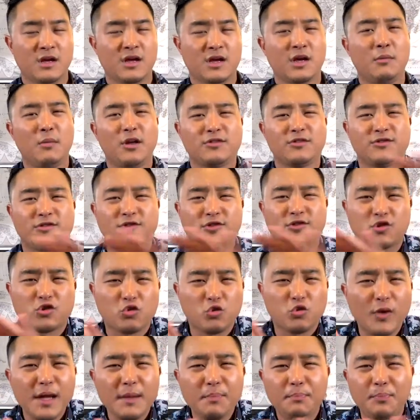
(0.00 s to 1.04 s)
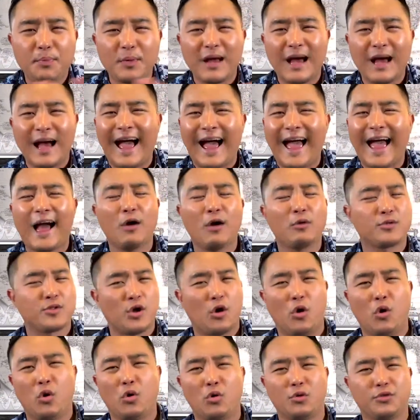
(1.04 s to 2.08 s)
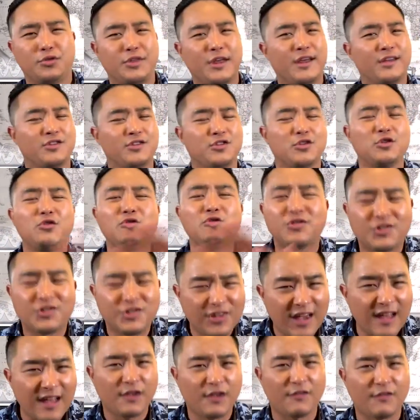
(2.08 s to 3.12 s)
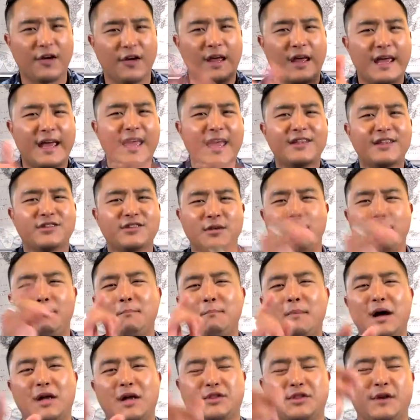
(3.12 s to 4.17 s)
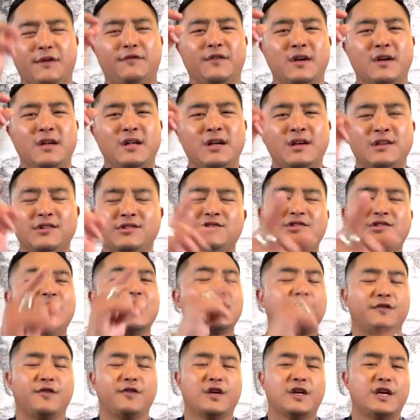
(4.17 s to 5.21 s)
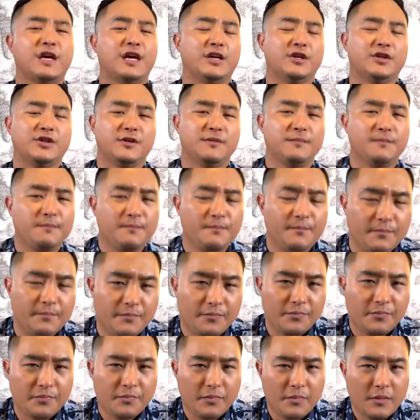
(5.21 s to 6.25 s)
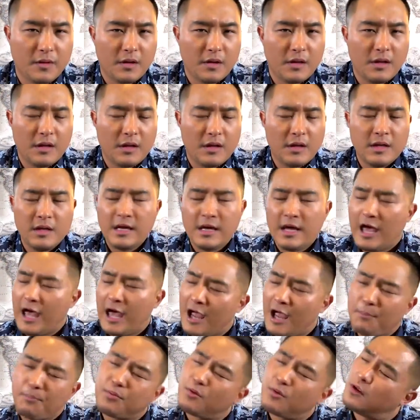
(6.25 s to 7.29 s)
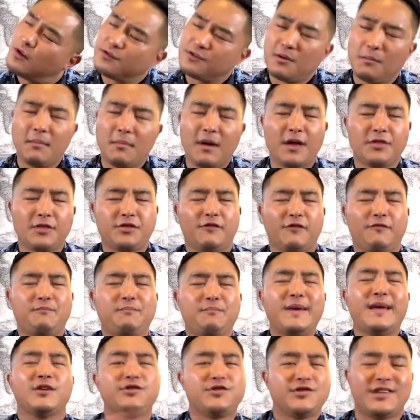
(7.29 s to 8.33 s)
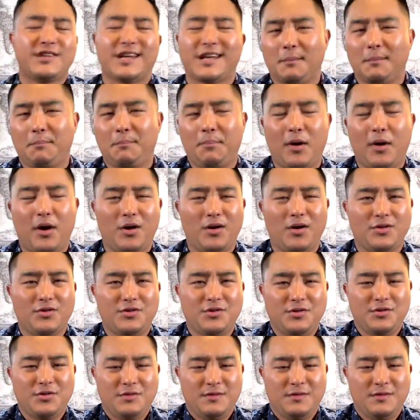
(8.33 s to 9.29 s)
Come on, sweep out the old things. You sanctify. It's a month of sanctification. April is a month of being set apart.